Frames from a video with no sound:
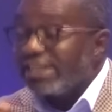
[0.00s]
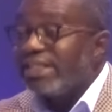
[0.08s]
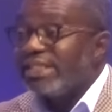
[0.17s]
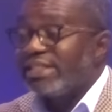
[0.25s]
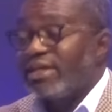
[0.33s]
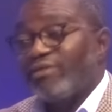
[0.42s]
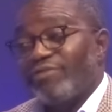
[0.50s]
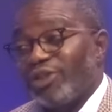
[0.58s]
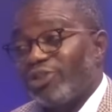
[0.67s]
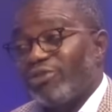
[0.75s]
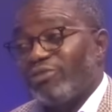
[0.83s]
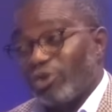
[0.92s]
itself,
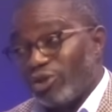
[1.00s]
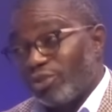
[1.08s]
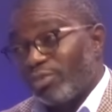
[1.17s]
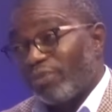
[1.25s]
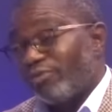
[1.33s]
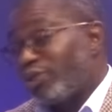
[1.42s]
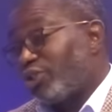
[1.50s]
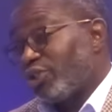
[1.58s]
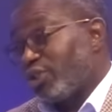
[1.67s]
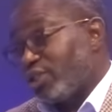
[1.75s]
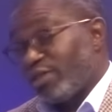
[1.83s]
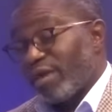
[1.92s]
first of all, those
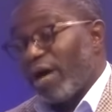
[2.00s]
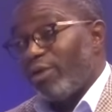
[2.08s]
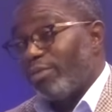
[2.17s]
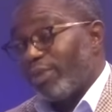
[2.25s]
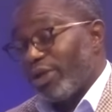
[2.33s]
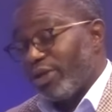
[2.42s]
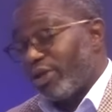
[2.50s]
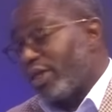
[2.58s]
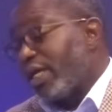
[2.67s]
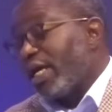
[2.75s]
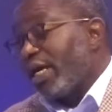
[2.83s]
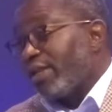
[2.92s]
provisions, in my opinion,
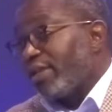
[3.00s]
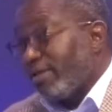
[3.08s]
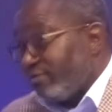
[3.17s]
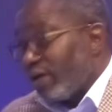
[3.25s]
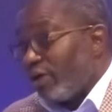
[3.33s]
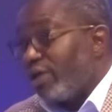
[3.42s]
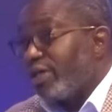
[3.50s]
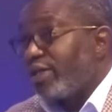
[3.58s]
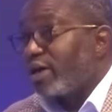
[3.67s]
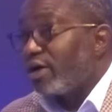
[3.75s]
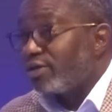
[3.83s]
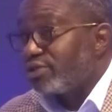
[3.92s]
they violate the
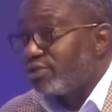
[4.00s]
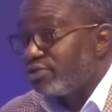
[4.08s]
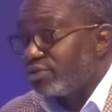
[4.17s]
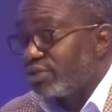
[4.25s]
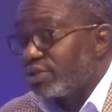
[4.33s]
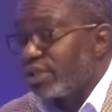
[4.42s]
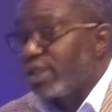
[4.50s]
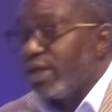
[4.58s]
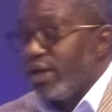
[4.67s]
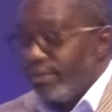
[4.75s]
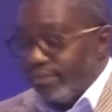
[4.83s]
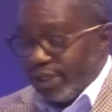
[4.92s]
Constitution
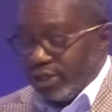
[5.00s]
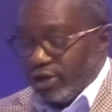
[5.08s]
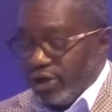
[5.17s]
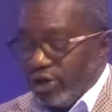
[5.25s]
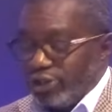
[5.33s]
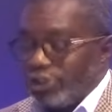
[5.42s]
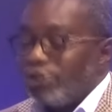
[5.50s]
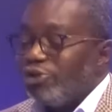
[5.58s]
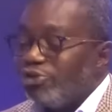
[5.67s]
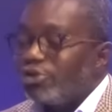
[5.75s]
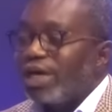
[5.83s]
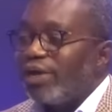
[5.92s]
because
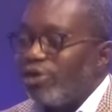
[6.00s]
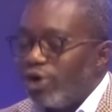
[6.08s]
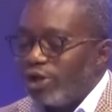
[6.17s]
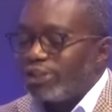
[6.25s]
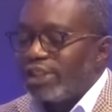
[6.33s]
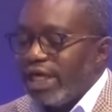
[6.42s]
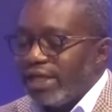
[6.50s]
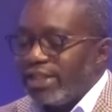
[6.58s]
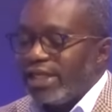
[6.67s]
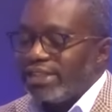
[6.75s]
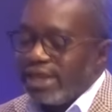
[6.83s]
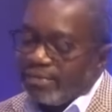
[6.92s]
you cannot,
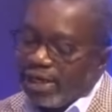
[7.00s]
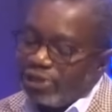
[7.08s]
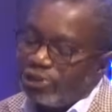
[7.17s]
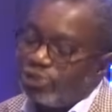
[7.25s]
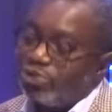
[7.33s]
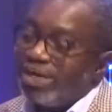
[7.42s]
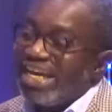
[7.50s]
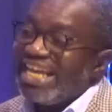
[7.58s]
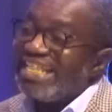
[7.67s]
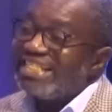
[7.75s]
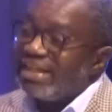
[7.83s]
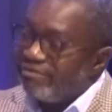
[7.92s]
that amounts to
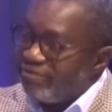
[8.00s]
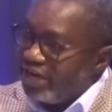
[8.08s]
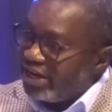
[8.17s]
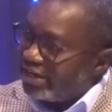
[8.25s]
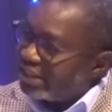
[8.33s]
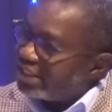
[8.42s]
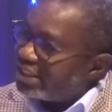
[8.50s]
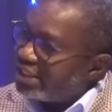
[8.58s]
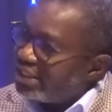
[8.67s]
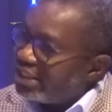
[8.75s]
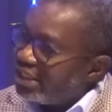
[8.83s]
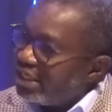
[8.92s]
interference
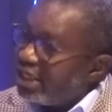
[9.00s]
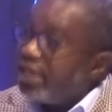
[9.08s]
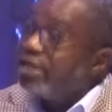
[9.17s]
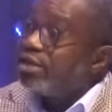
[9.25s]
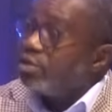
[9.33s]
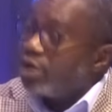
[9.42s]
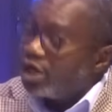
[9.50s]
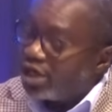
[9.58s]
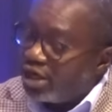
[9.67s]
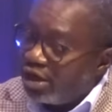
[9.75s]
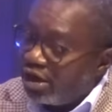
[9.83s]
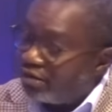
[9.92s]
in the
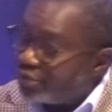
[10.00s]
work of the